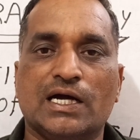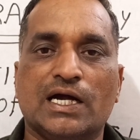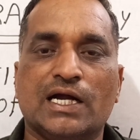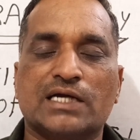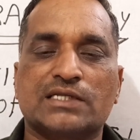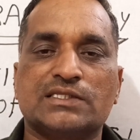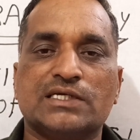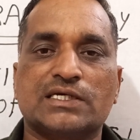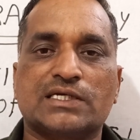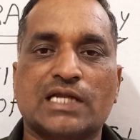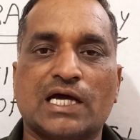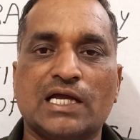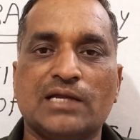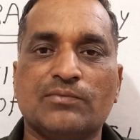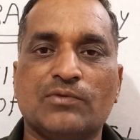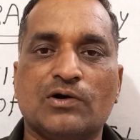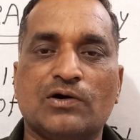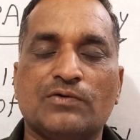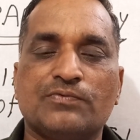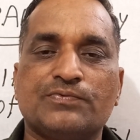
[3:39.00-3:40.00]
at the
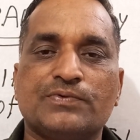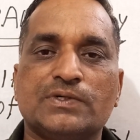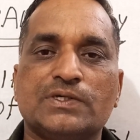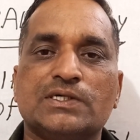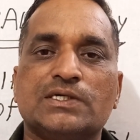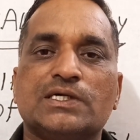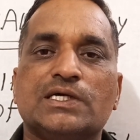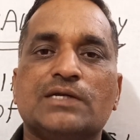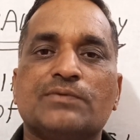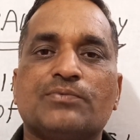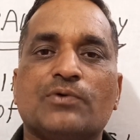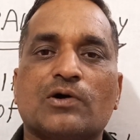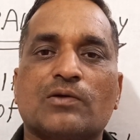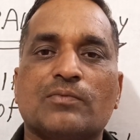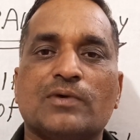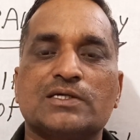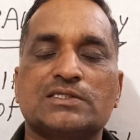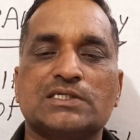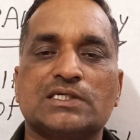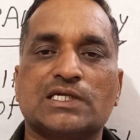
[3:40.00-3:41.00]
time of
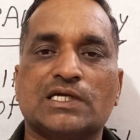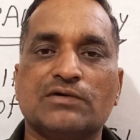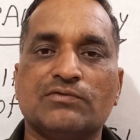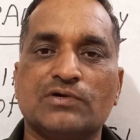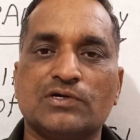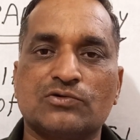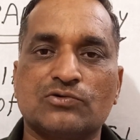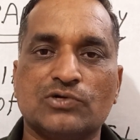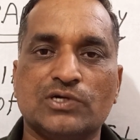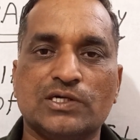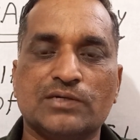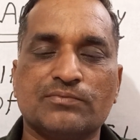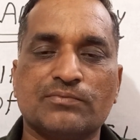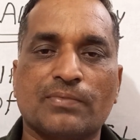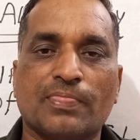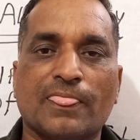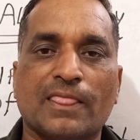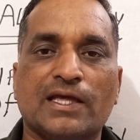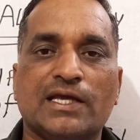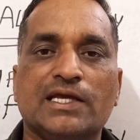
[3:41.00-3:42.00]
information given to
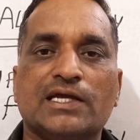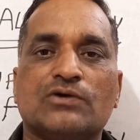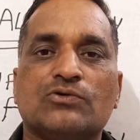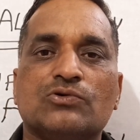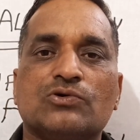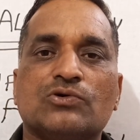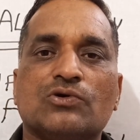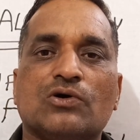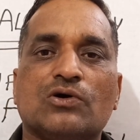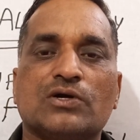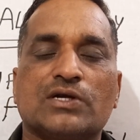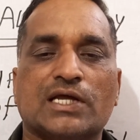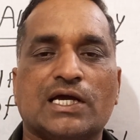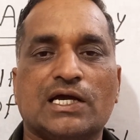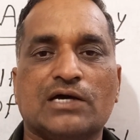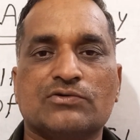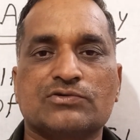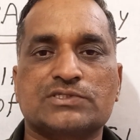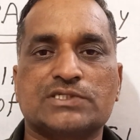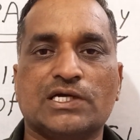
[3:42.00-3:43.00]
him, he could not
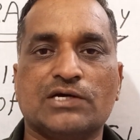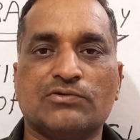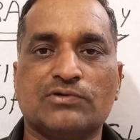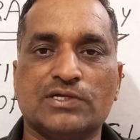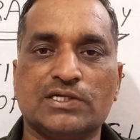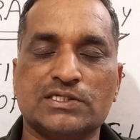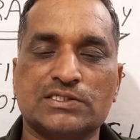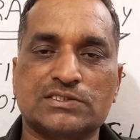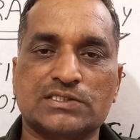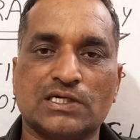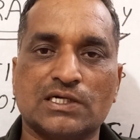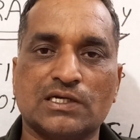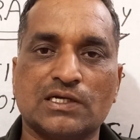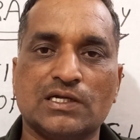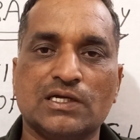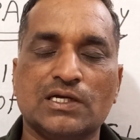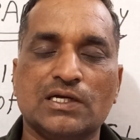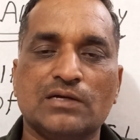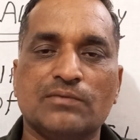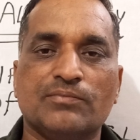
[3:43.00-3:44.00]
have saved his
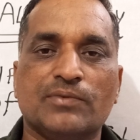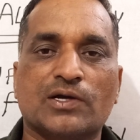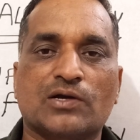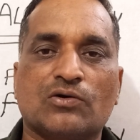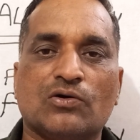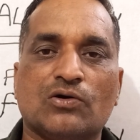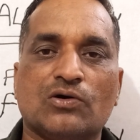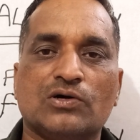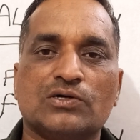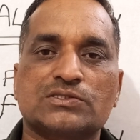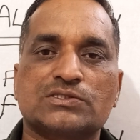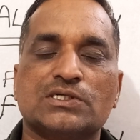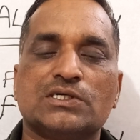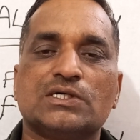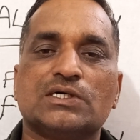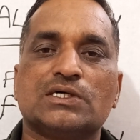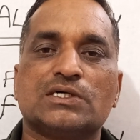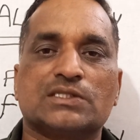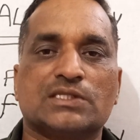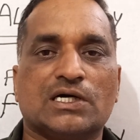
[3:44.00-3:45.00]
son, because
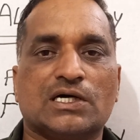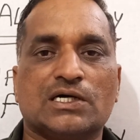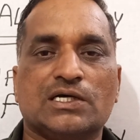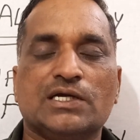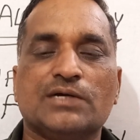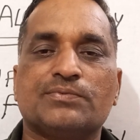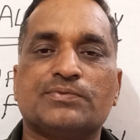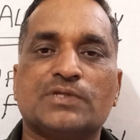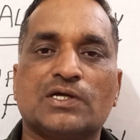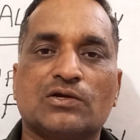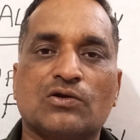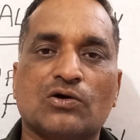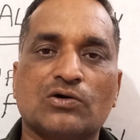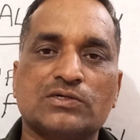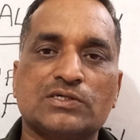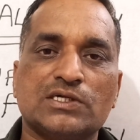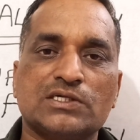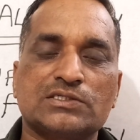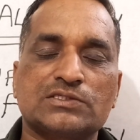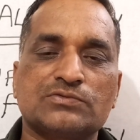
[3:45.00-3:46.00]
if the
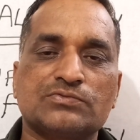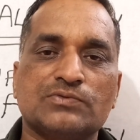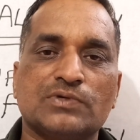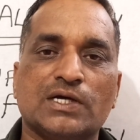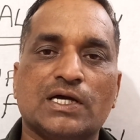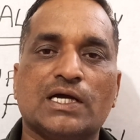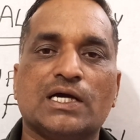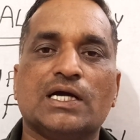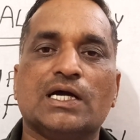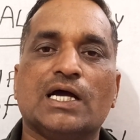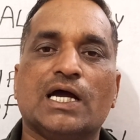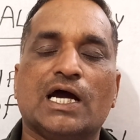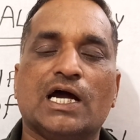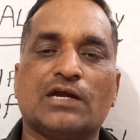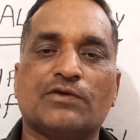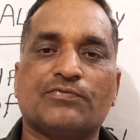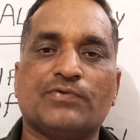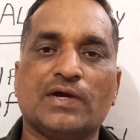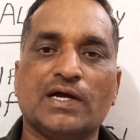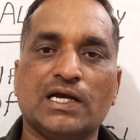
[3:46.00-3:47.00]
doctors
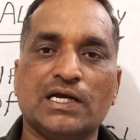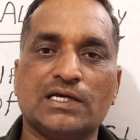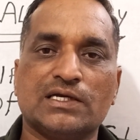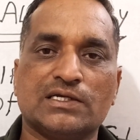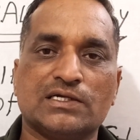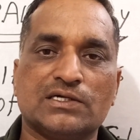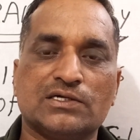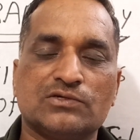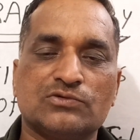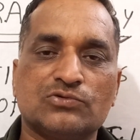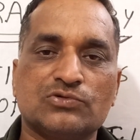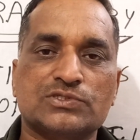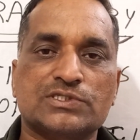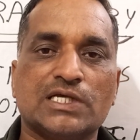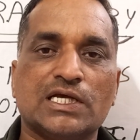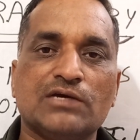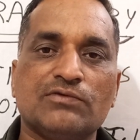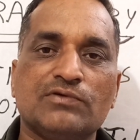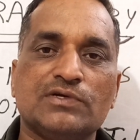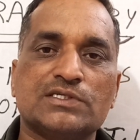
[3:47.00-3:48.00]
had failed to
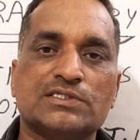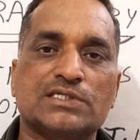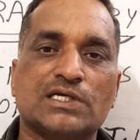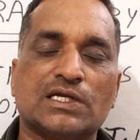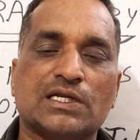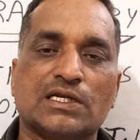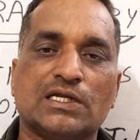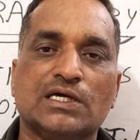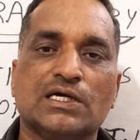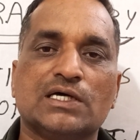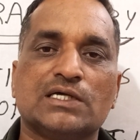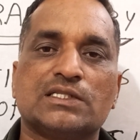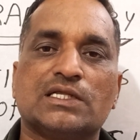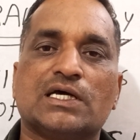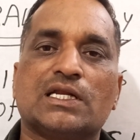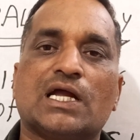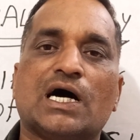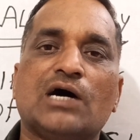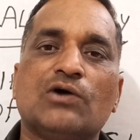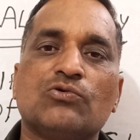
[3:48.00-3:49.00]
save his son,
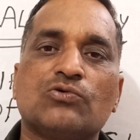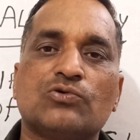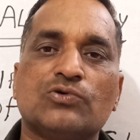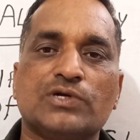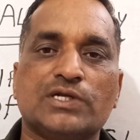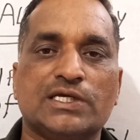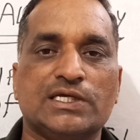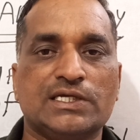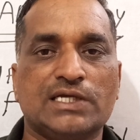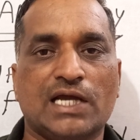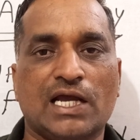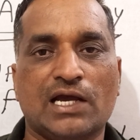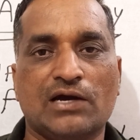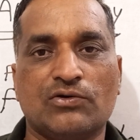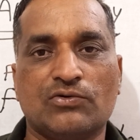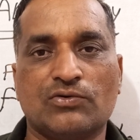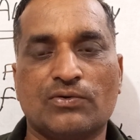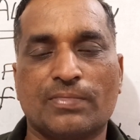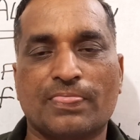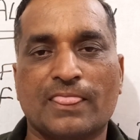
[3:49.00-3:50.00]
then how could he
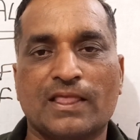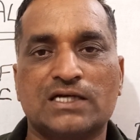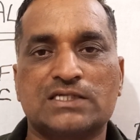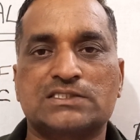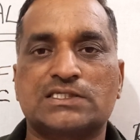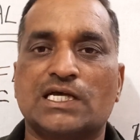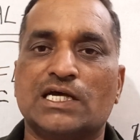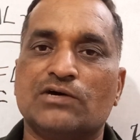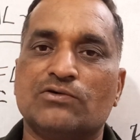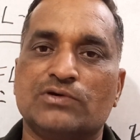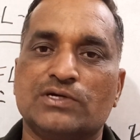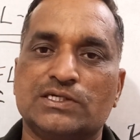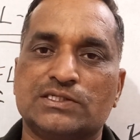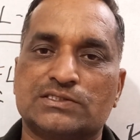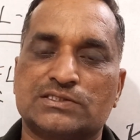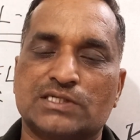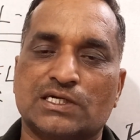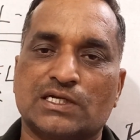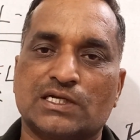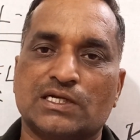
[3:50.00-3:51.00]
have saved
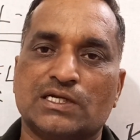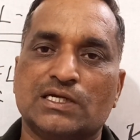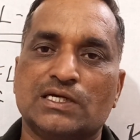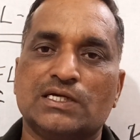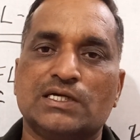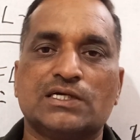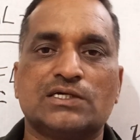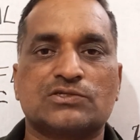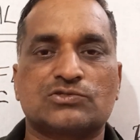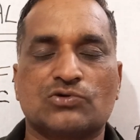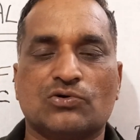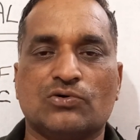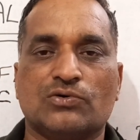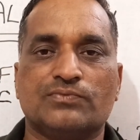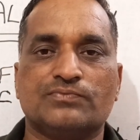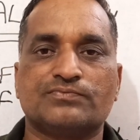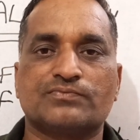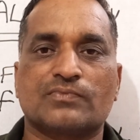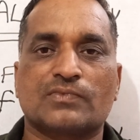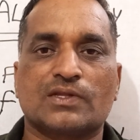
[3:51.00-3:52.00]
his son?
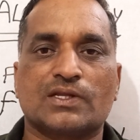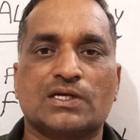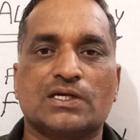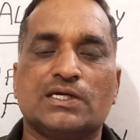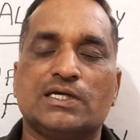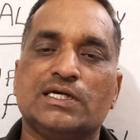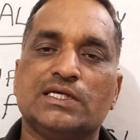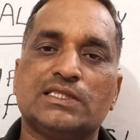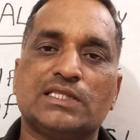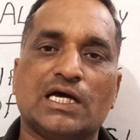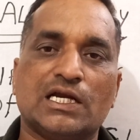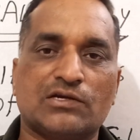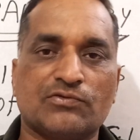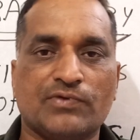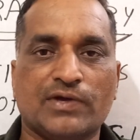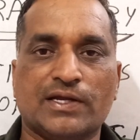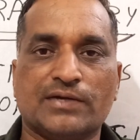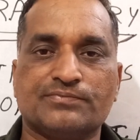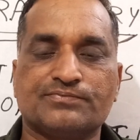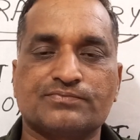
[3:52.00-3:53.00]
So in that
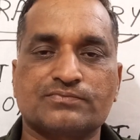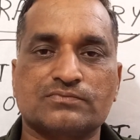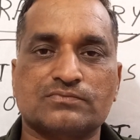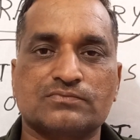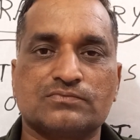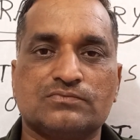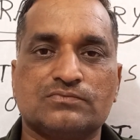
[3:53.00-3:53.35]
way